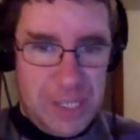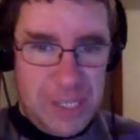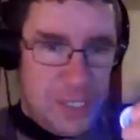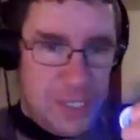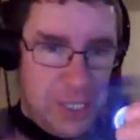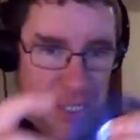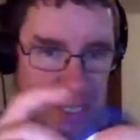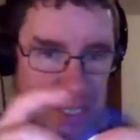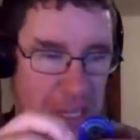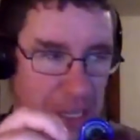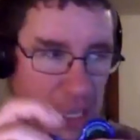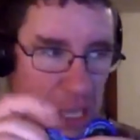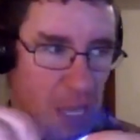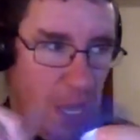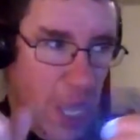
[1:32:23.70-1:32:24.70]
it is.
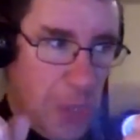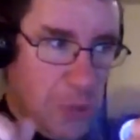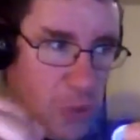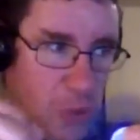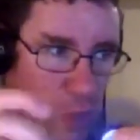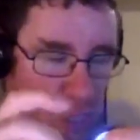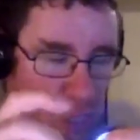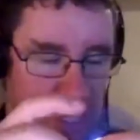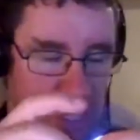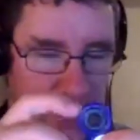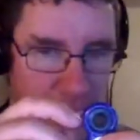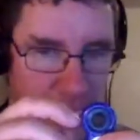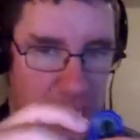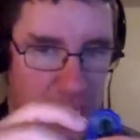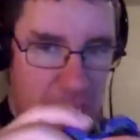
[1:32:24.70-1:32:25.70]
I was
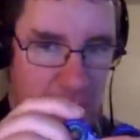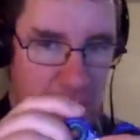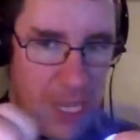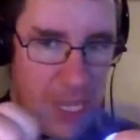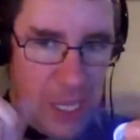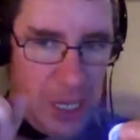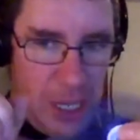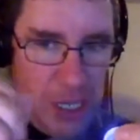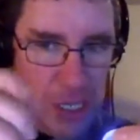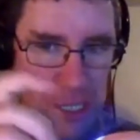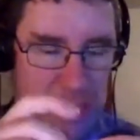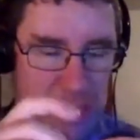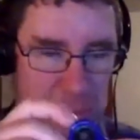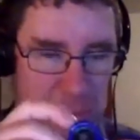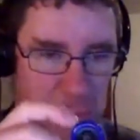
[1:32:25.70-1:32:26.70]
watching a
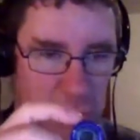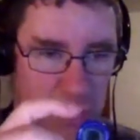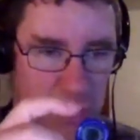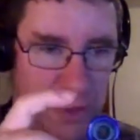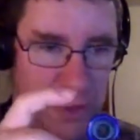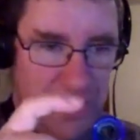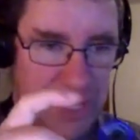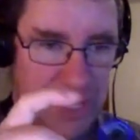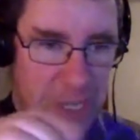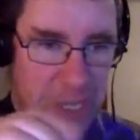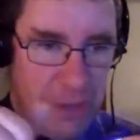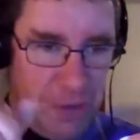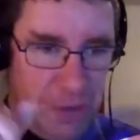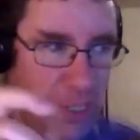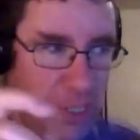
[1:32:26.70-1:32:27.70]
Tim Schmoyer
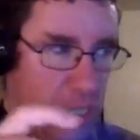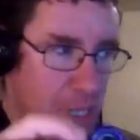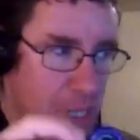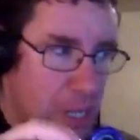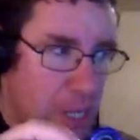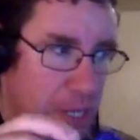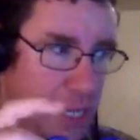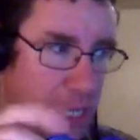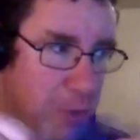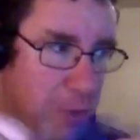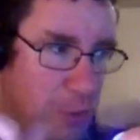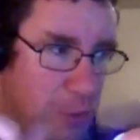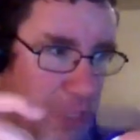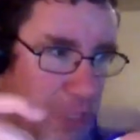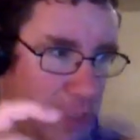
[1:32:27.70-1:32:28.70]
video, and he
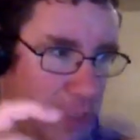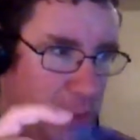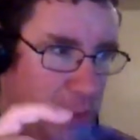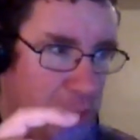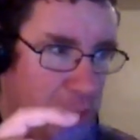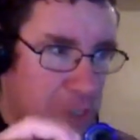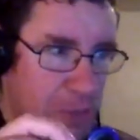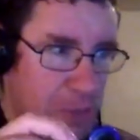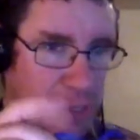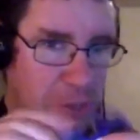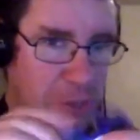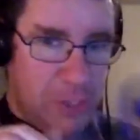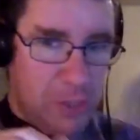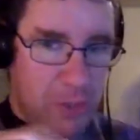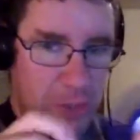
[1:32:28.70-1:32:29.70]
was playing with one, so I
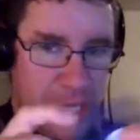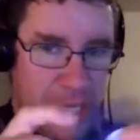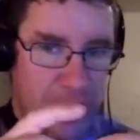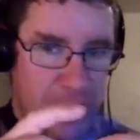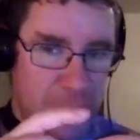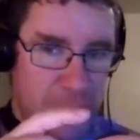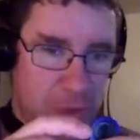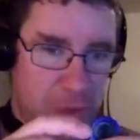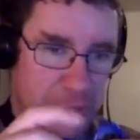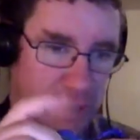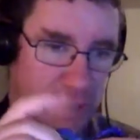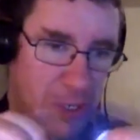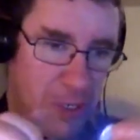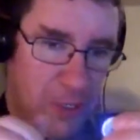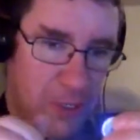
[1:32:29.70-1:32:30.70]
know it's okay to do
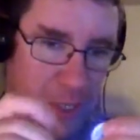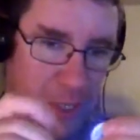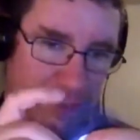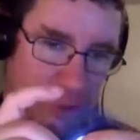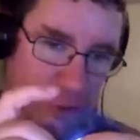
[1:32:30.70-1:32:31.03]
on live